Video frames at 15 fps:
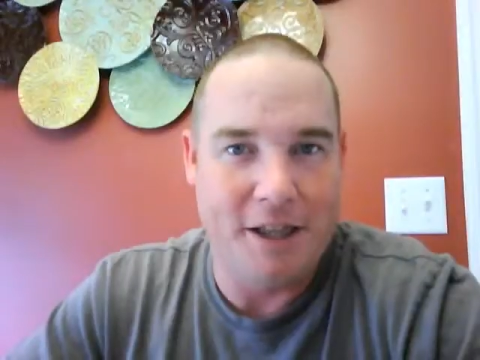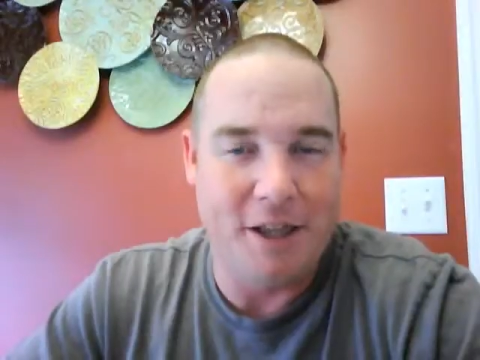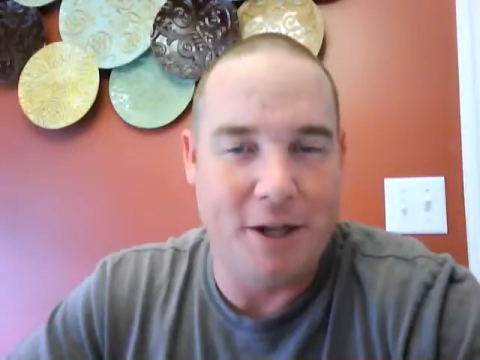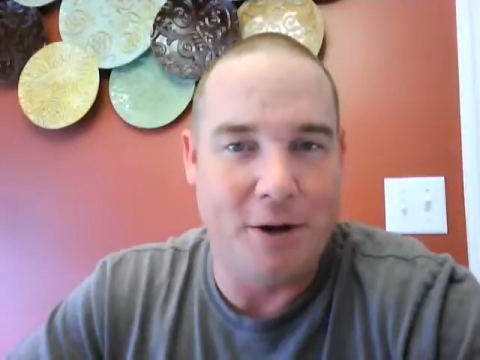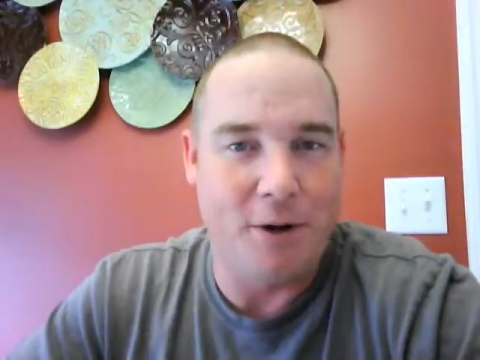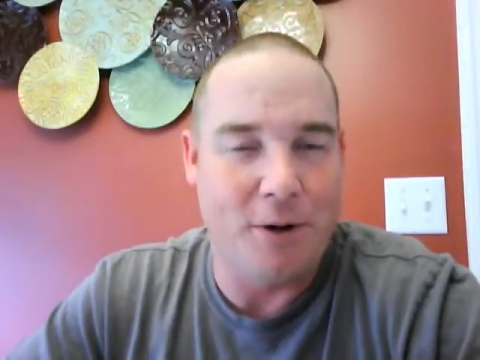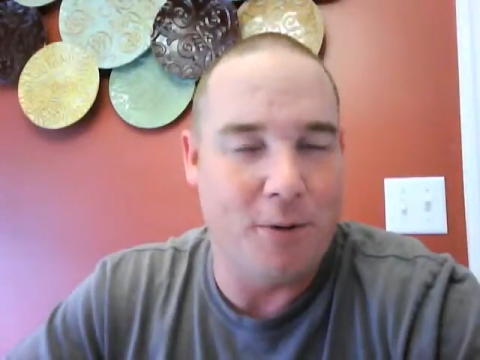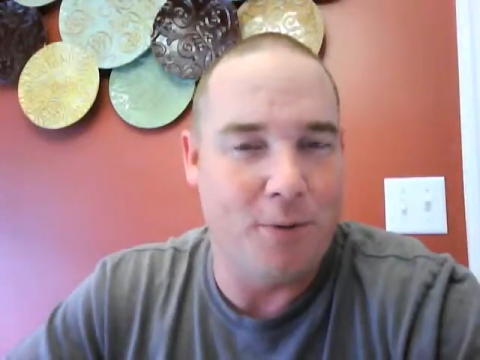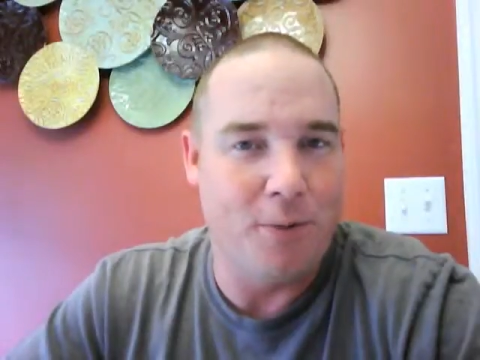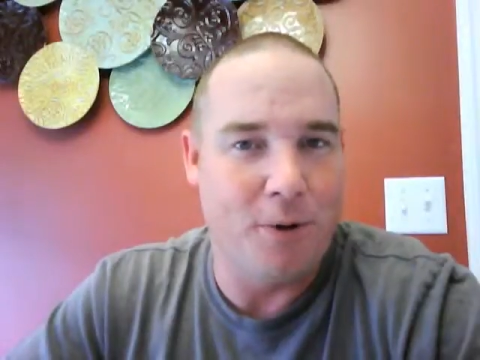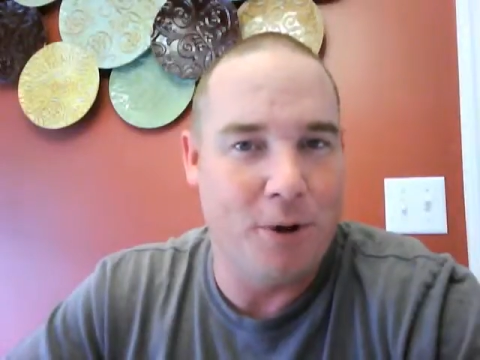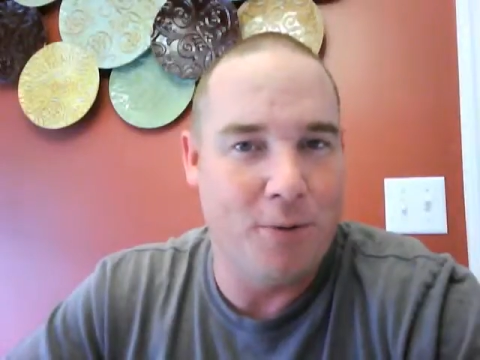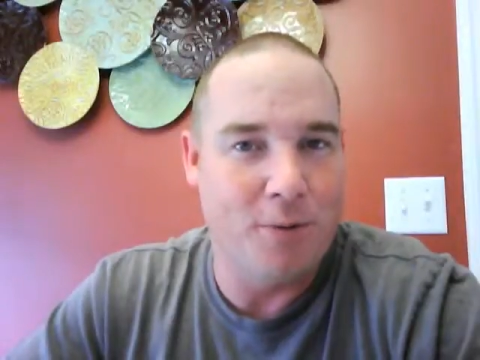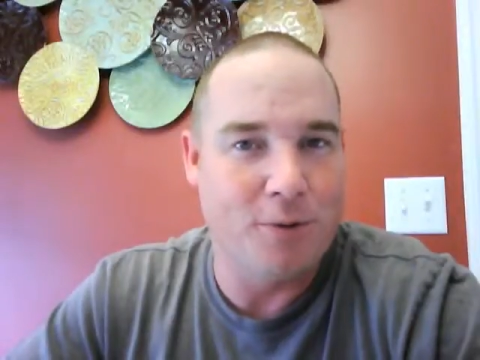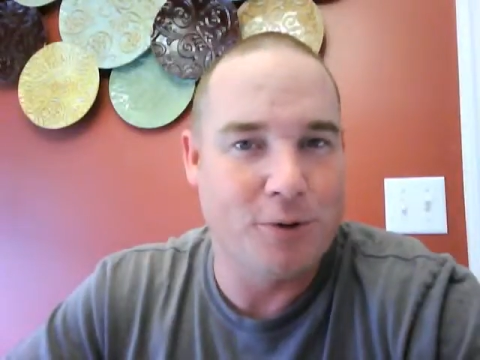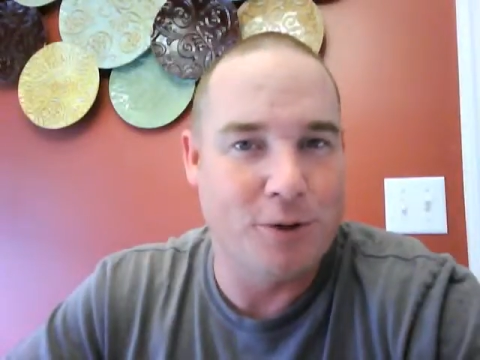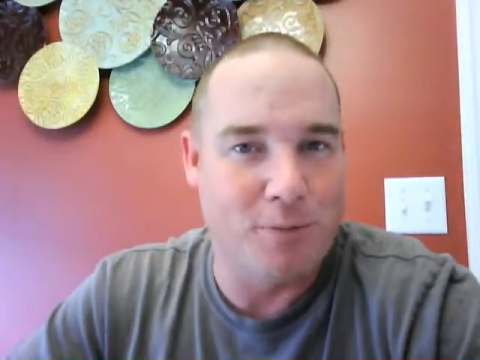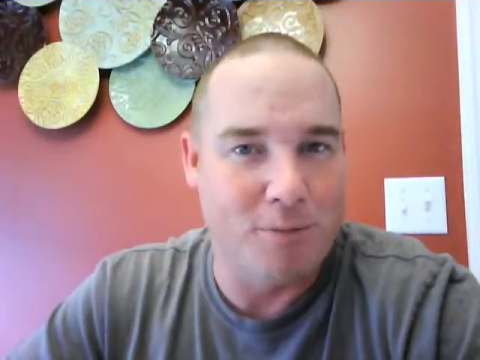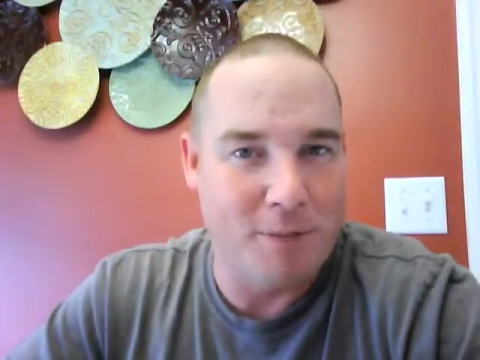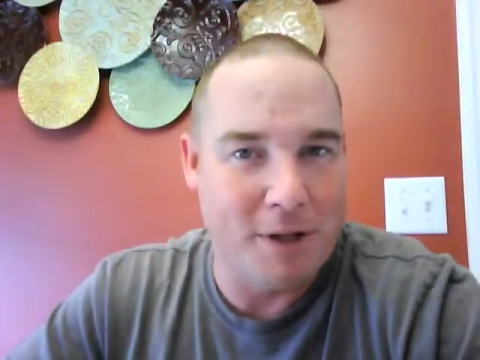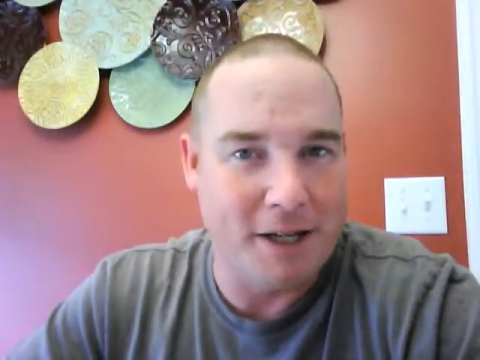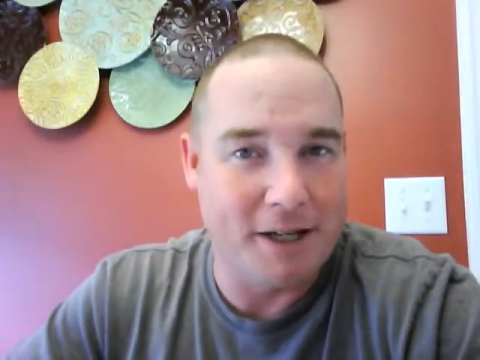then we will
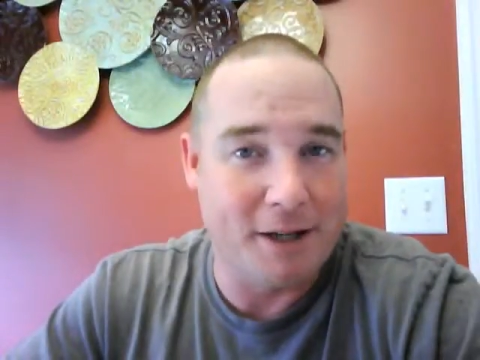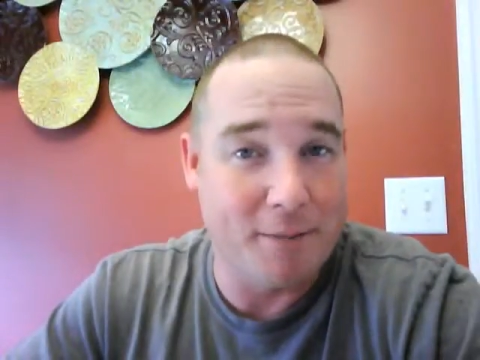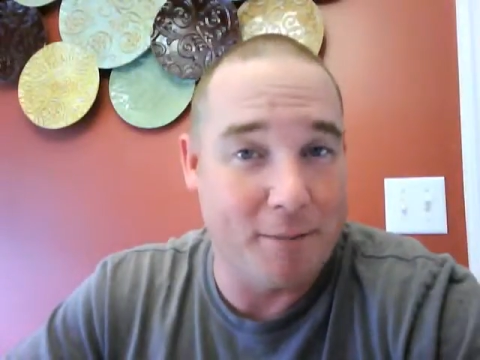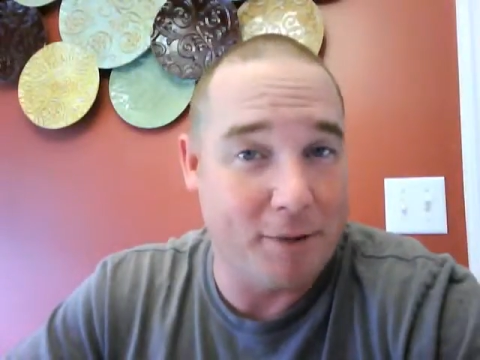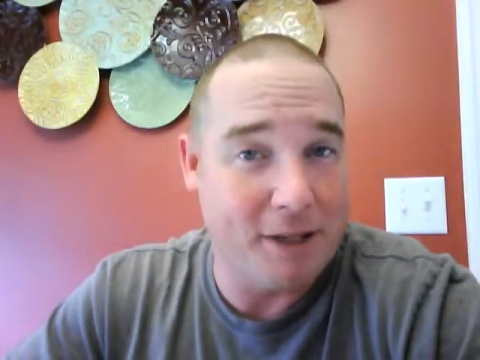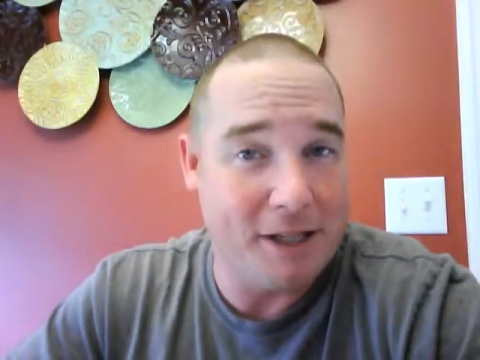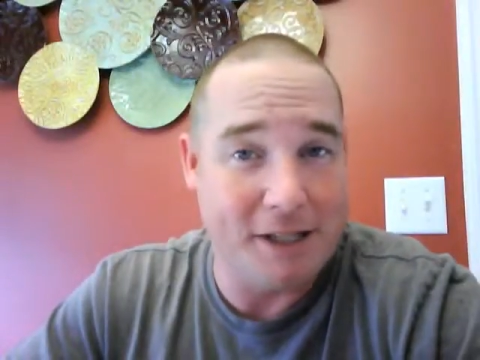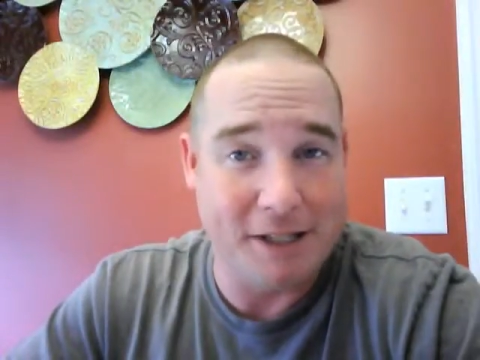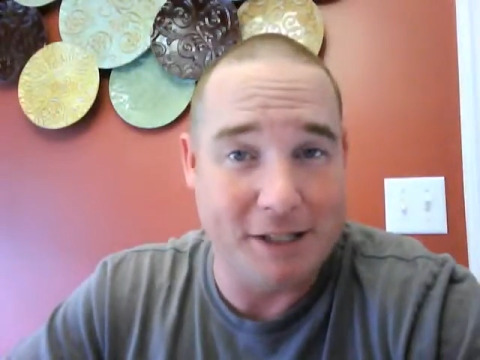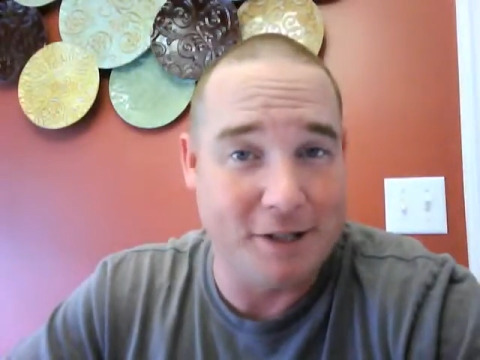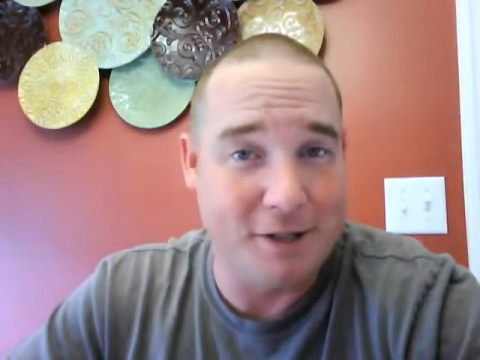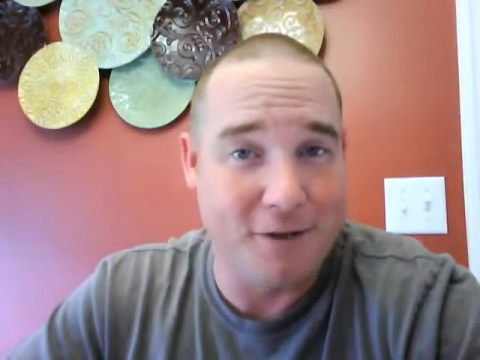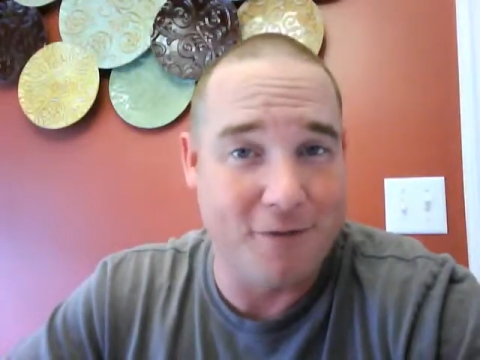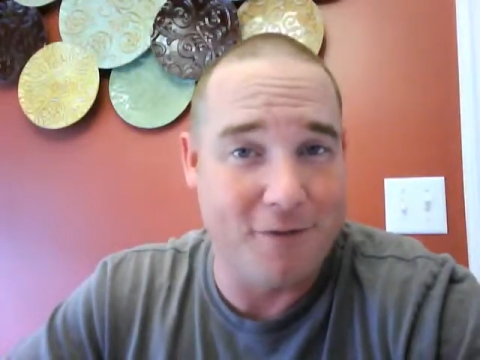submit completely to